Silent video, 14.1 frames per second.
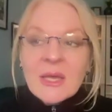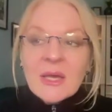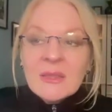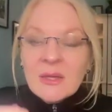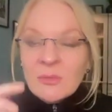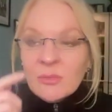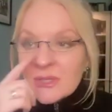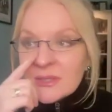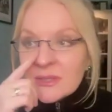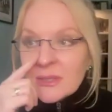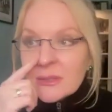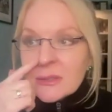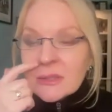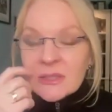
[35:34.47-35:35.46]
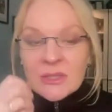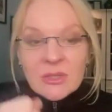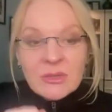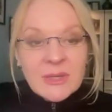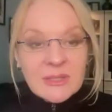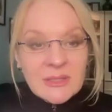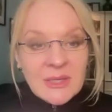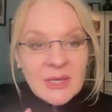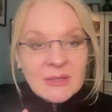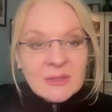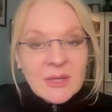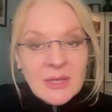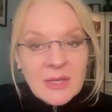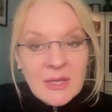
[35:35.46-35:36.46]
And then we sit to extend
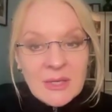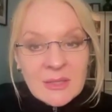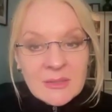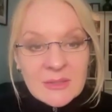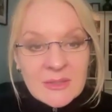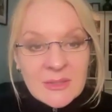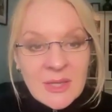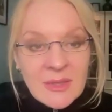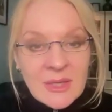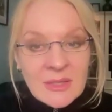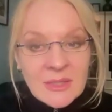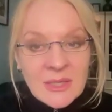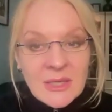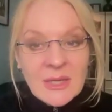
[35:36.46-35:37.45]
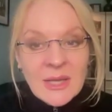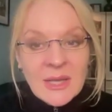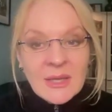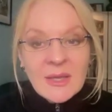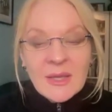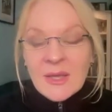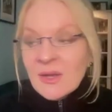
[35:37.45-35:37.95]
that healing and to send that healing,